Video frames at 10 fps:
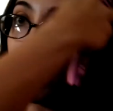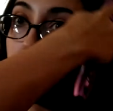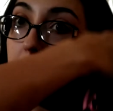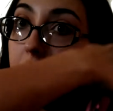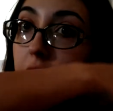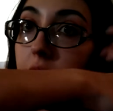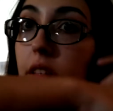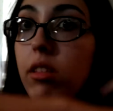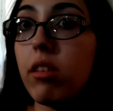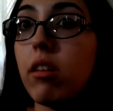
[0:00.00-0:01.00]
All I do
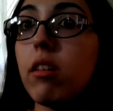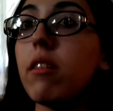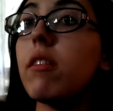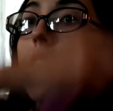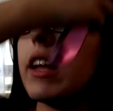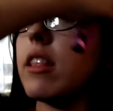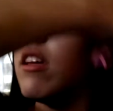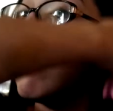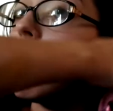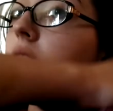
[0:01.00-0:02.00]
is like
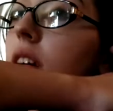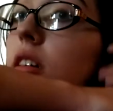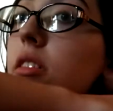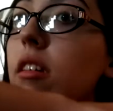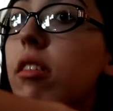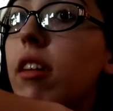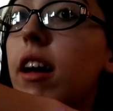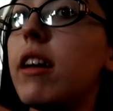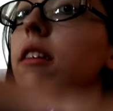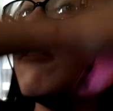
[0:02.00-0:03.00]
this on this
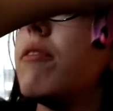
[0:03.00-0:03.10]
side.